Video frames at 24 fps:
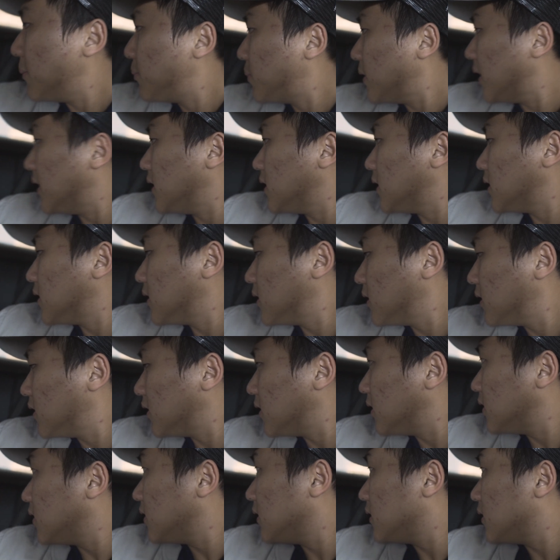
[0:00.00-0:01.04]
opinion,
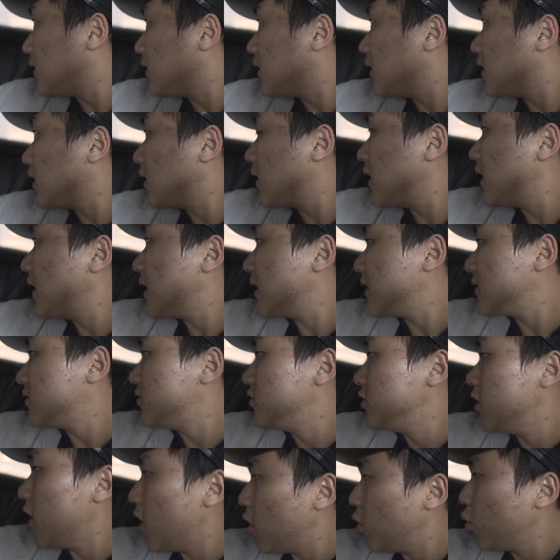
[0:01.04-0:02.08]
it has
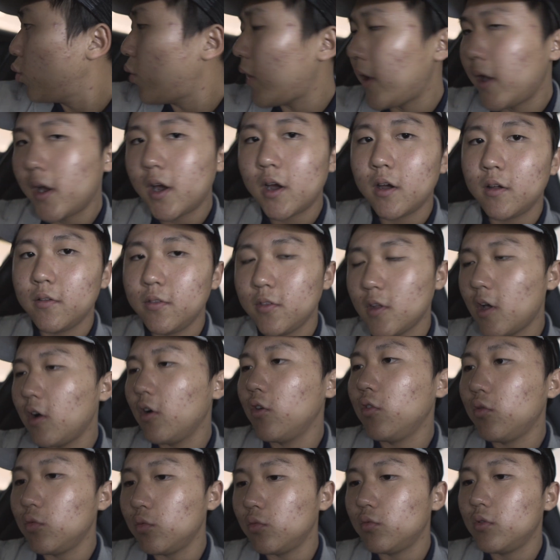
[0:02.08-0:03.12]

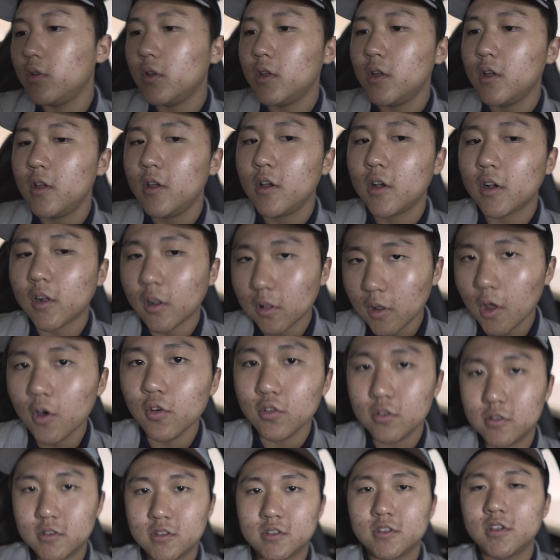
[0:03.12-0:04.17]
no
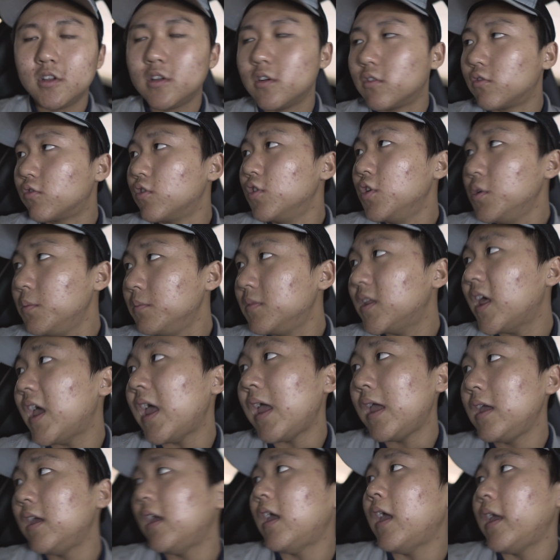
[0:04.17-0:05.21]
close to the room the
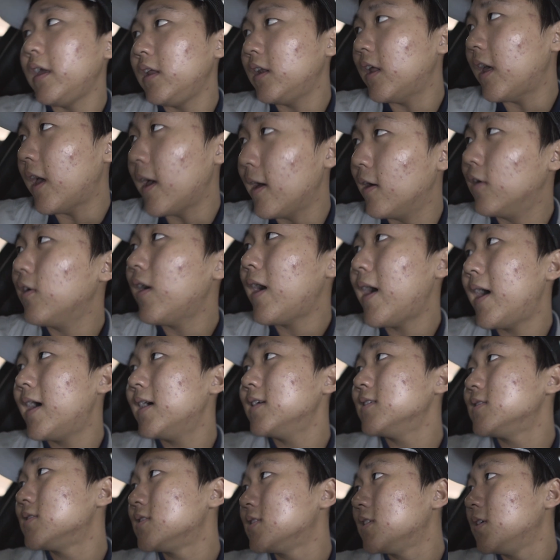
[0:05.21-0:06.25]
88L
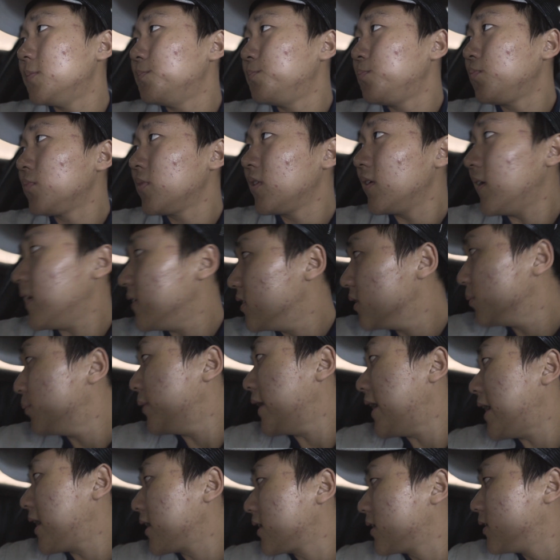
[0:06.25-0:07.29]
has in the
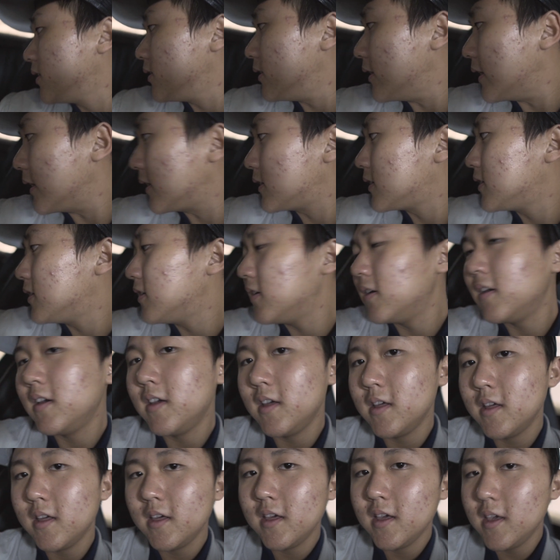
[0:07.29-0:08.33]
back. Like,
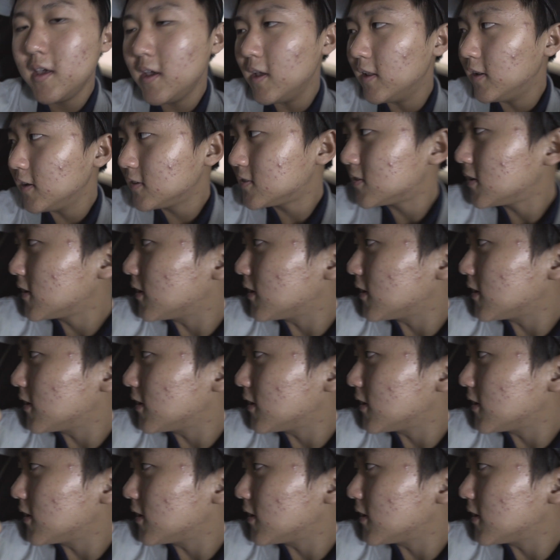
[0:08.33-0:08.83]
it looks